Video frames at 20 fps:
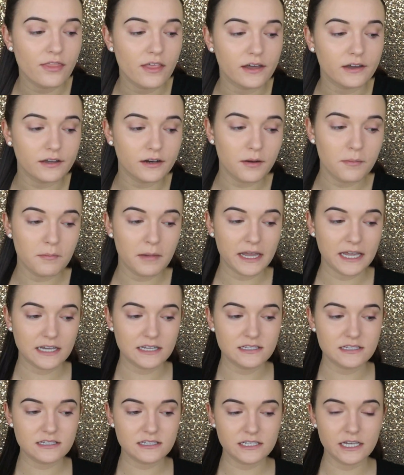then my
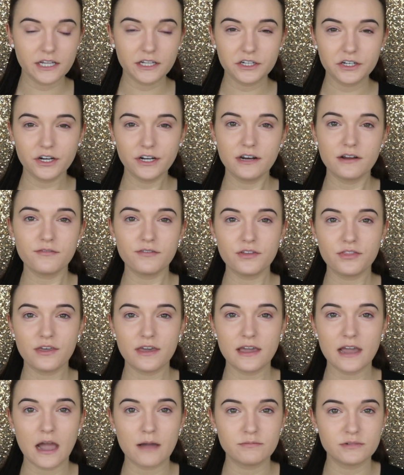concealer and
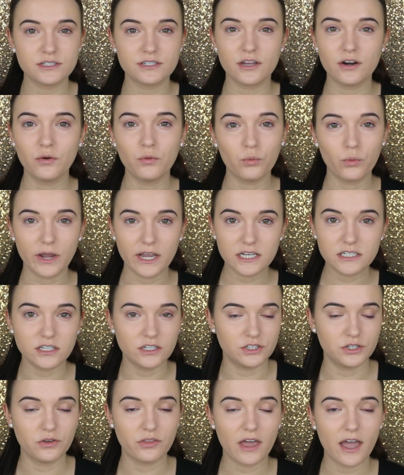everything, I'm just gonna wait to
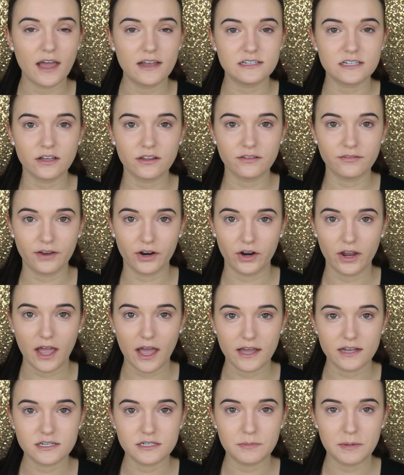do that until the very
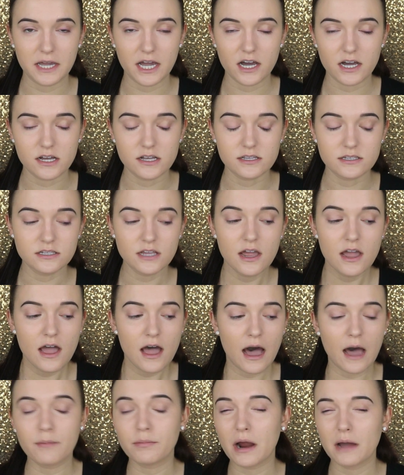end because
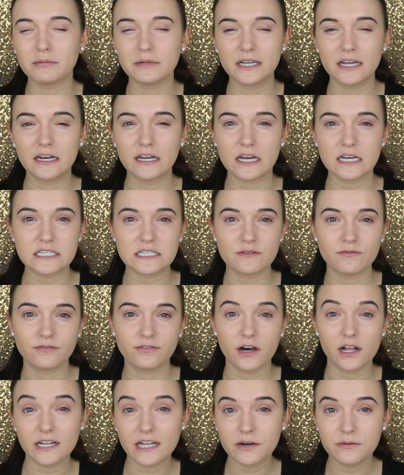I'm probably gonna get some
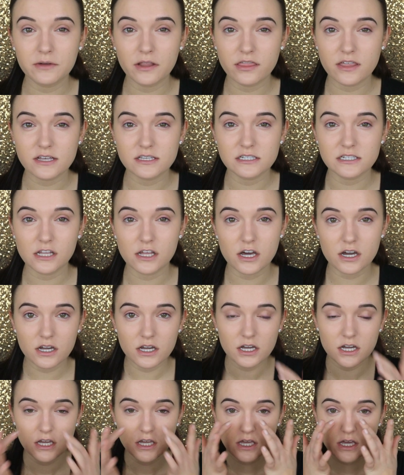fallout with this look
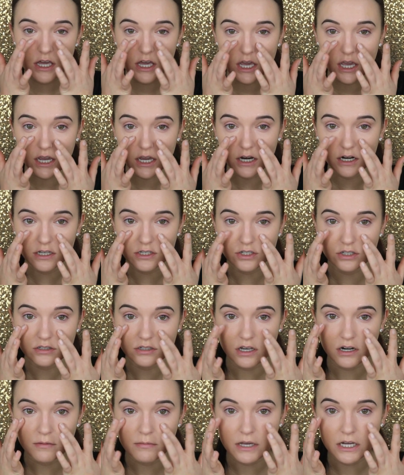and it's
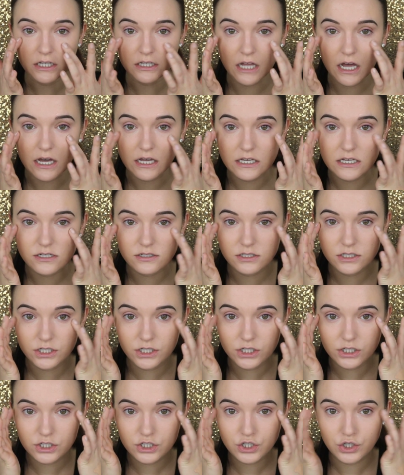just gonna be a lot
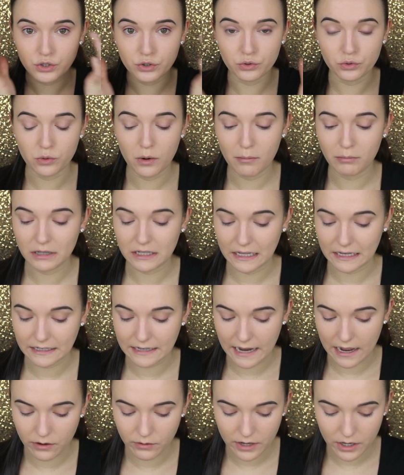easier to
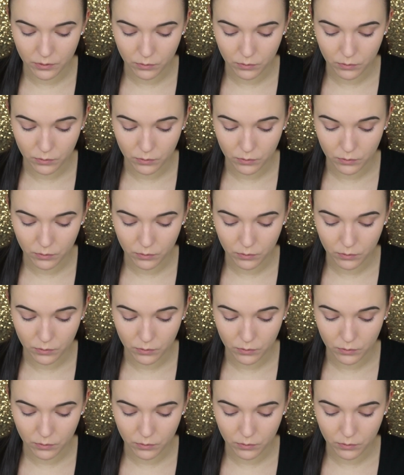blend out and